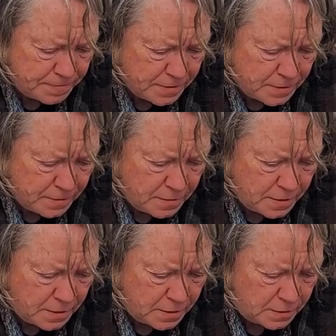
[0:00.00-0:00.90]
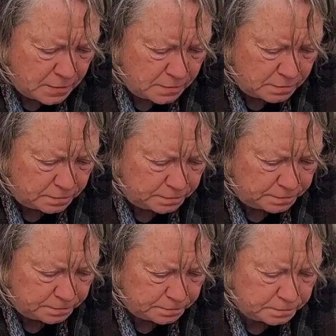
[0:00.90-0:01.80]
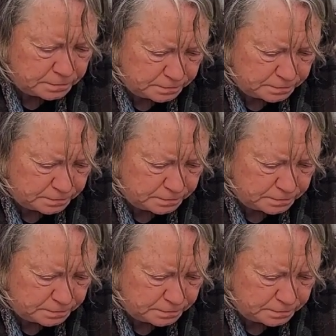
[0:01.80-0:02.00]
and that way it'll rain, snow,